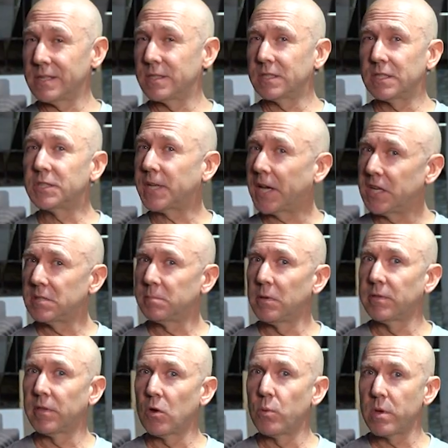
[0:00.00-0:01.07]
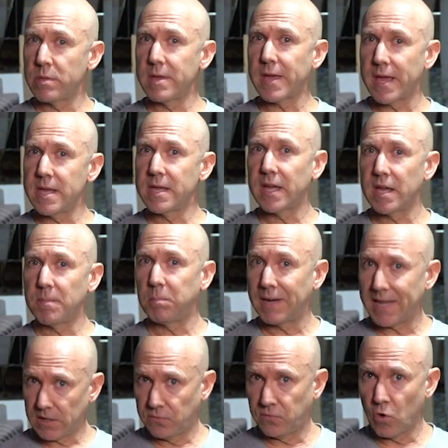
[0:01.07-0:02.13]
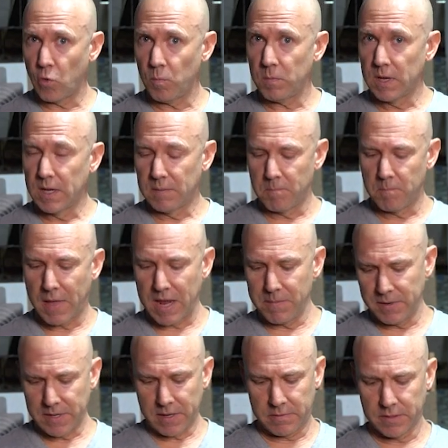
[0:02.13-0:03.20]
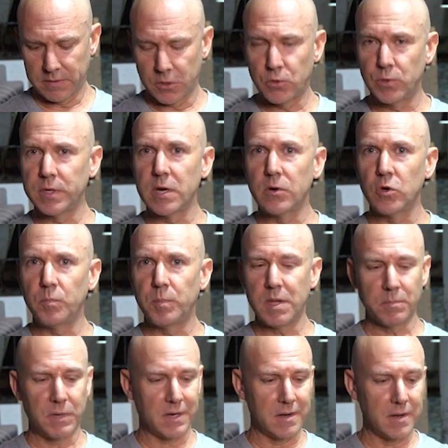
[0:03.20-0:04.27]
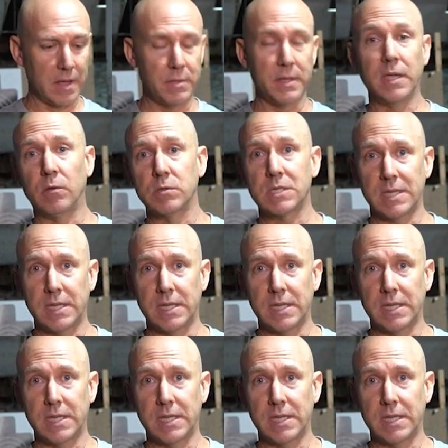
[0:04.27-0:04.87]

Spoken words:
is interchangeable, though, with the AK platform. Maybe, I think, the trigger grouping, but nothing else